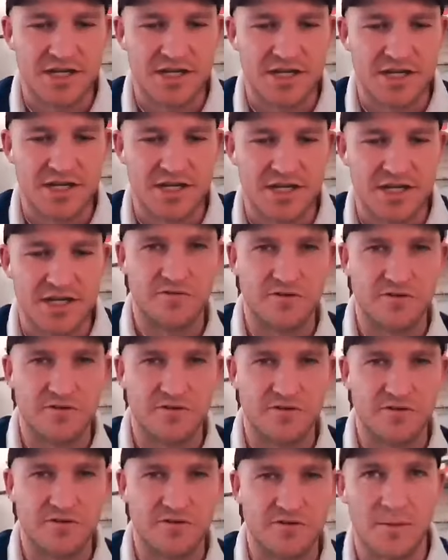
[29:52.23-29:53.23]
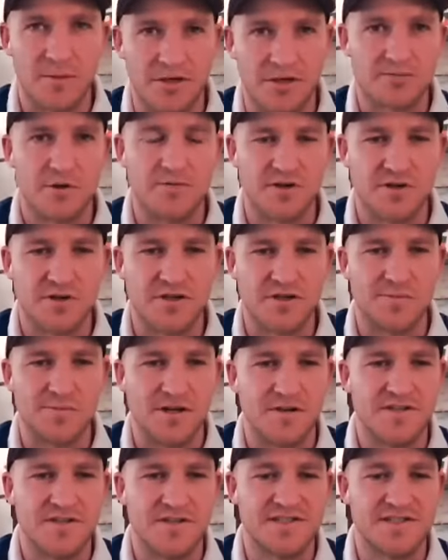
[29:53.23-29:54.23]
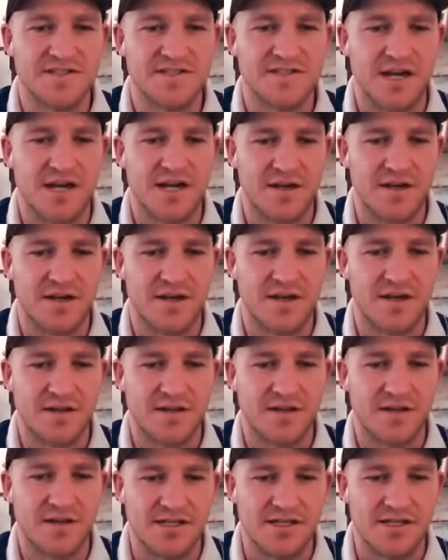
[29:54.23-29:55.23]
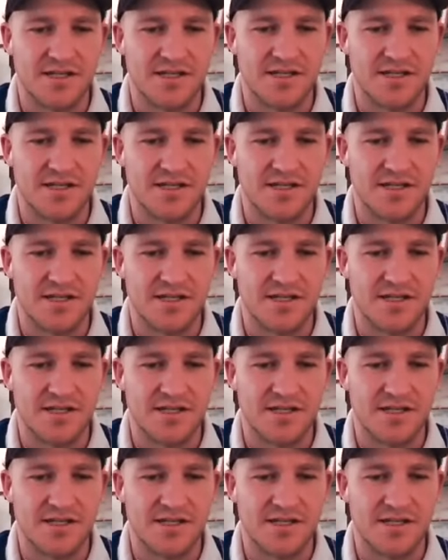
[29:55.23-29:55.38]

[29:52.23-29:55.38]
I mean, it was well documented at the start of the year where we've gone from the